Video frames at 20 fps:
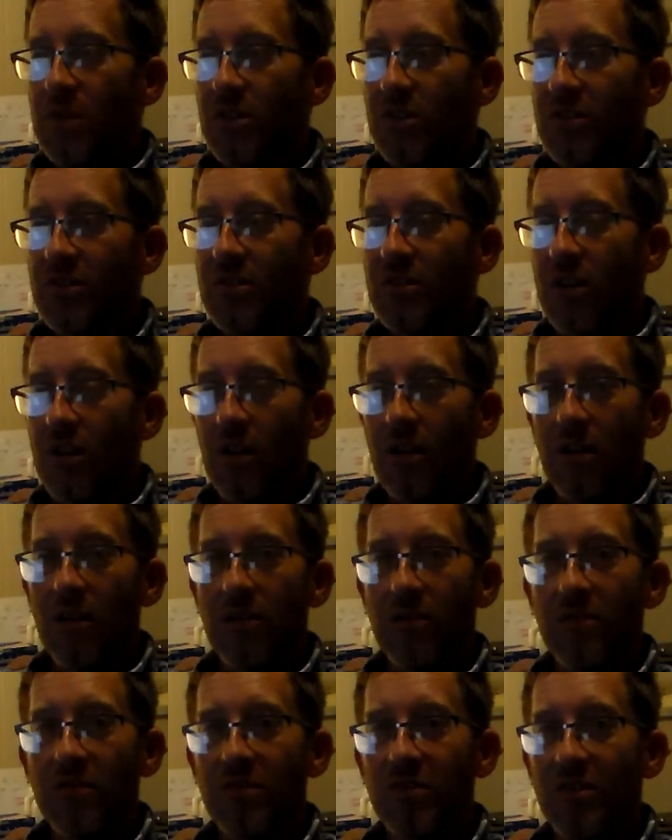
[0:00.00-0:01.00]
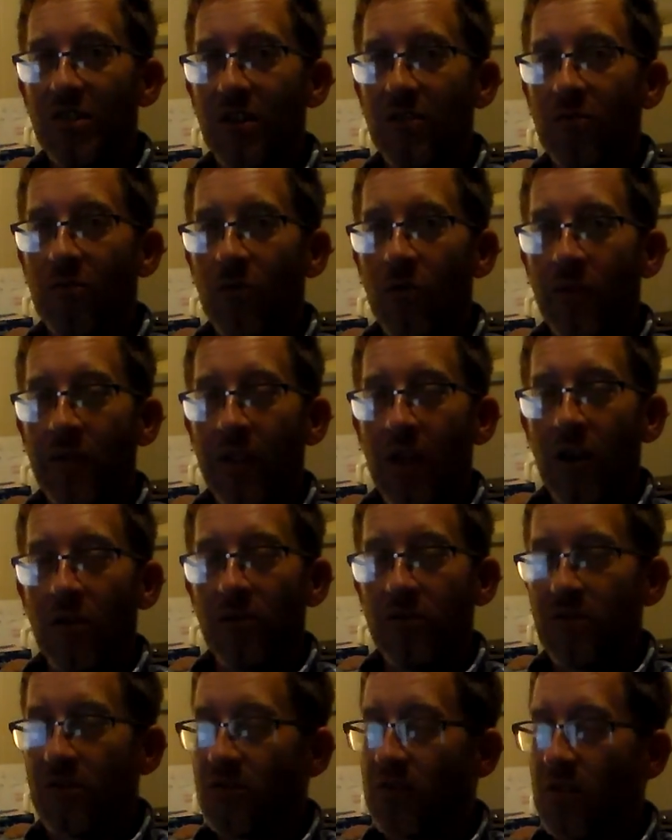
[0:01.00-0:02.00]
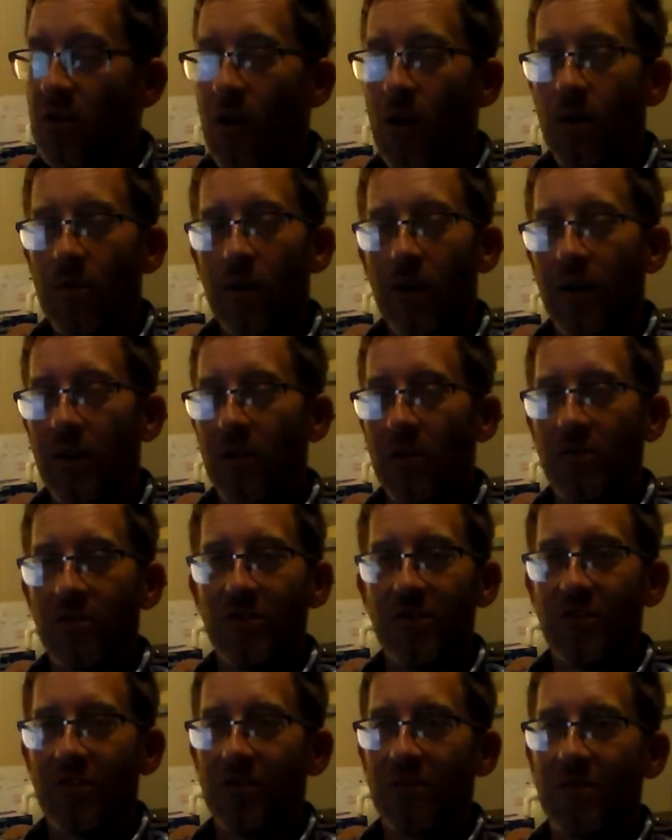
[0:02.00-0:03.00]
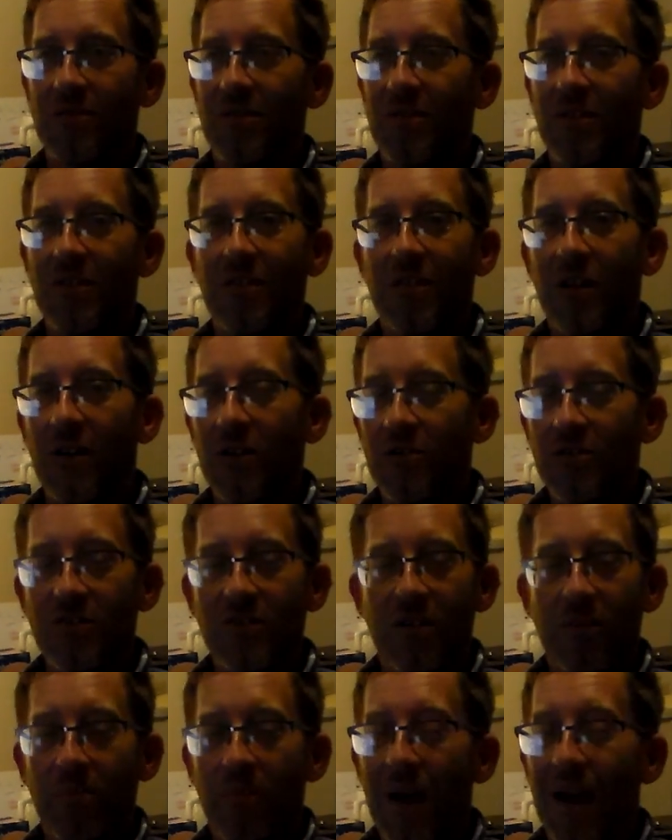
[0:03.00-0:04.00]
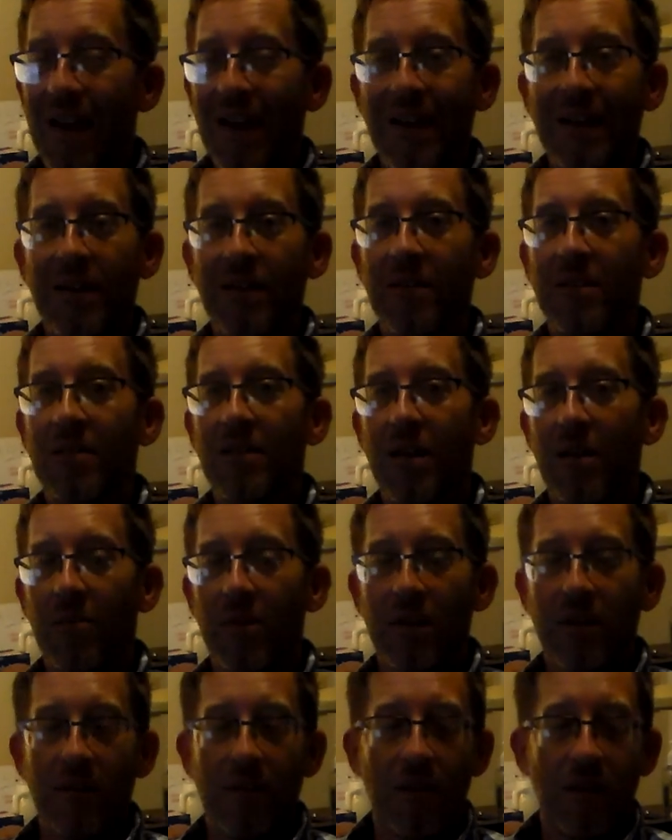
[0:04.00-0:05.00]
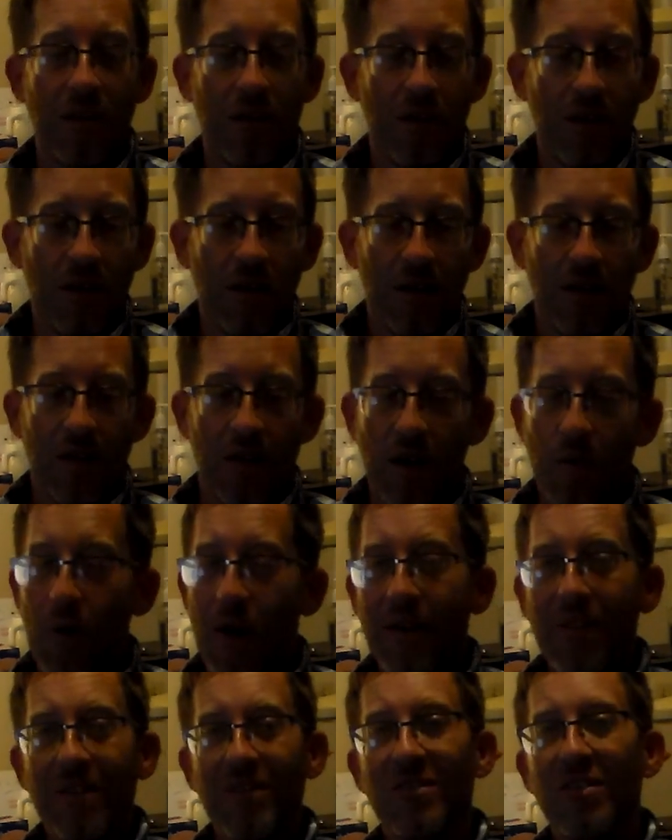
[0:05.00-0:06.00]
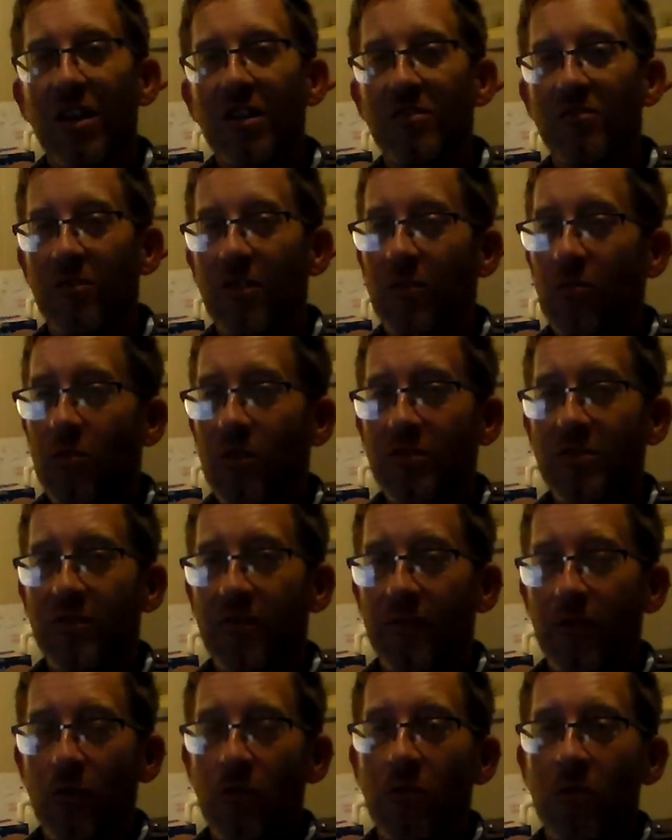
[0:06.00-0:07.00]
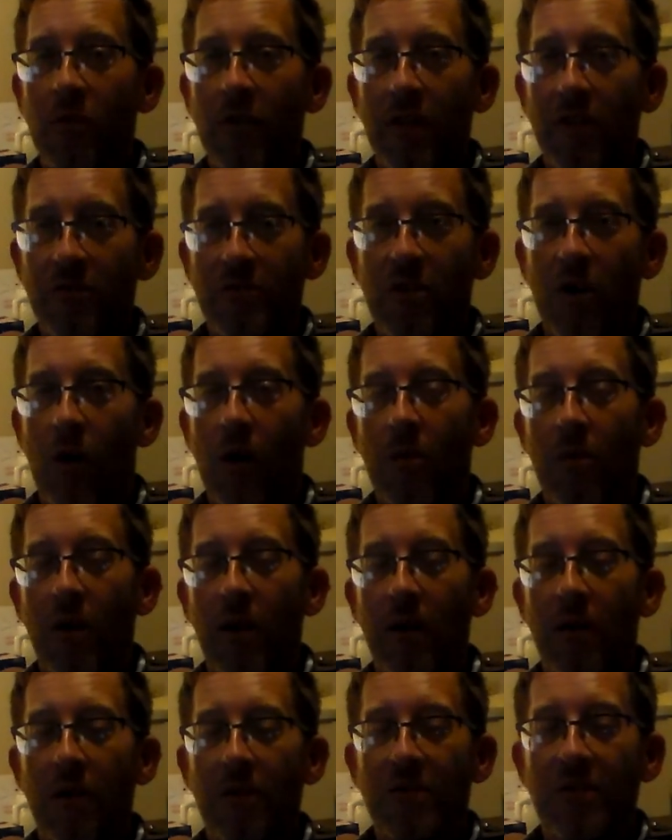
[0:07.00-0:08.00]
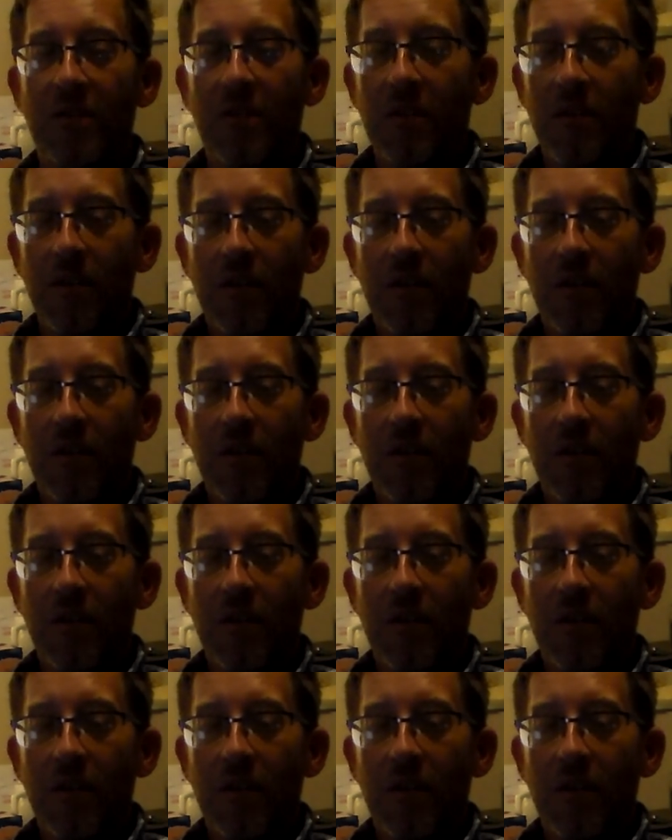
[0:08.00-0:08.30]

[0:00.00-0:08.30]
just stick with one of those. Because the carburetors they're just a pain. I mean, nobody these days really wants to fool one of those carburetors,